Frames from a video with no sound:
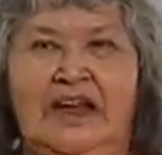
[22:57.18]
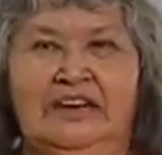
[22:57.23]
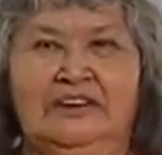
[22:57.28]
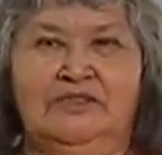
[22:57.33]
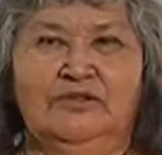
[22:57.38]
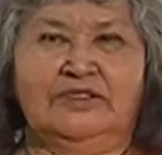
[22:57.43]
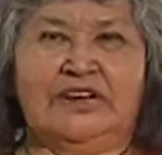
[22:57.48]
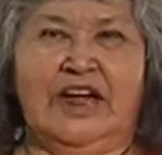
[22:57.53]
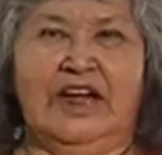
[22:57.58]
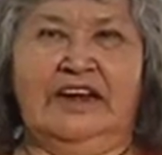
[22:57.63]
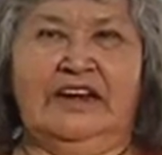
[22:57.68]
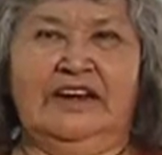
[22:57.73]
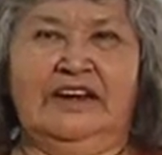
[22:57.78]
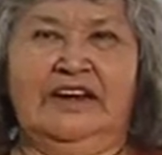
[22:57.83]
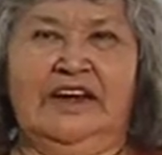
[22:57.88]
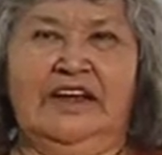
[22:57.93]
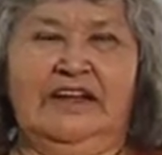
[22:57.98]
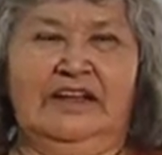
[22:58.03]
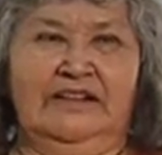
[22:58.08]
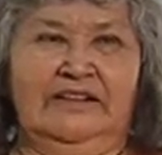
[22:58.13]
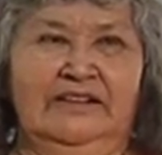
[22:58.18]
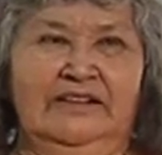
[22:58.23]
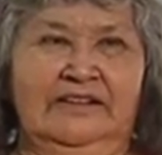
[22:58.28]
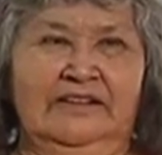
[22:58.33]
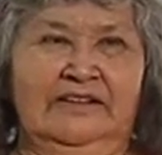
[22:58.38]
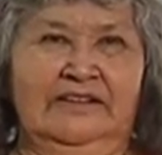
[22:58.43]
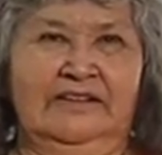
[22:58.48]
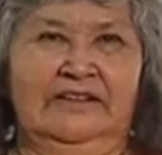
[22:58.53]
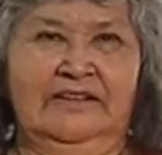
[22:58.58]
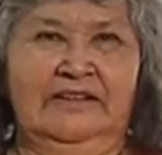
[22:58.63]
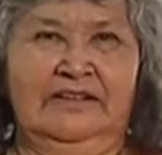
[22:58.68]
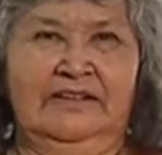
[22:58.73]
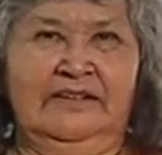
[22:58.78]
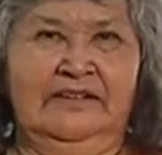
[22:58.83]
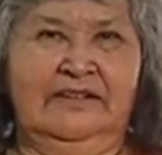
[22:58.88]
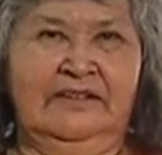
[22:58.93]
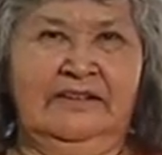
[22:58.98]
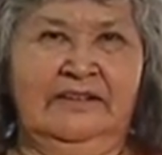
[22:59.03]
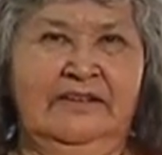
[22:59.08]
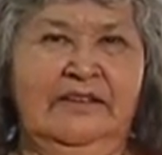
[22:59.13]
You may have all of them and
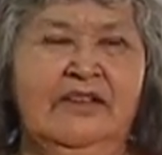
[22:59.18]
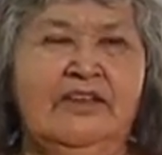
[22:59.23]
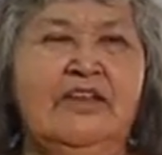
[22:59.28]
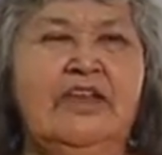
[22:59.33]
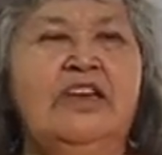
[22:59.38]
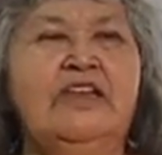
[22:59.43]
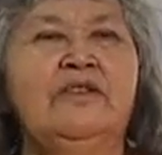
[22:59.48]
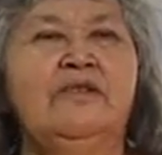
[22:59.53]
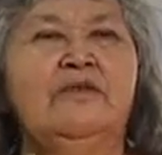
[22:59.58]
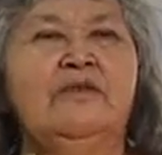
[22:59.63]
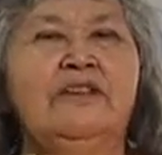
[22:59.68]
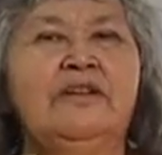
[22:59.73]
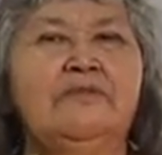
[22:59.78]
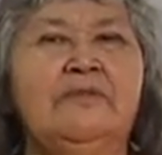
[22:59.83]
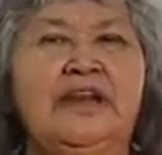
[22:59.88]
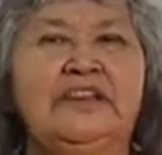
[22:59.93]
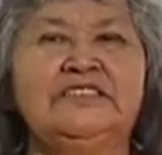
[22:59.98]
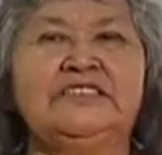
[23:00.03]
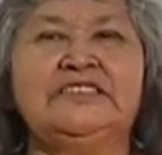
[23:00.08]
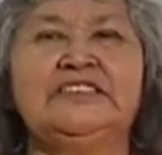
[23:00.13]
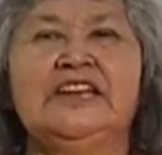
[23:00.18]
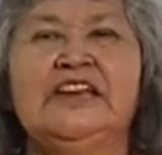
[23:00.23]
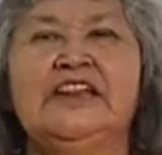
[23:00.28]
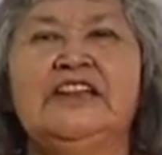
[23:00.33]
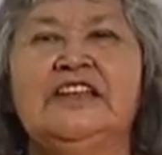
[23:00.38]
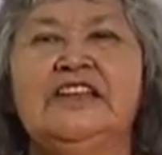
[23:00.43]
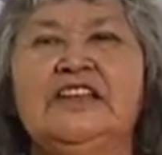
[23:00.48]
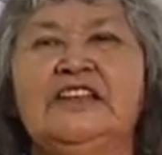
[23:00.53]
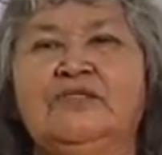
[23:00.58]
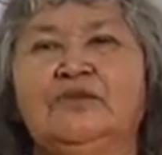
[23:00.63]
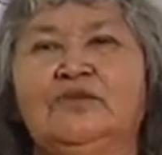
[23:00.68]
demonstrate them regularly.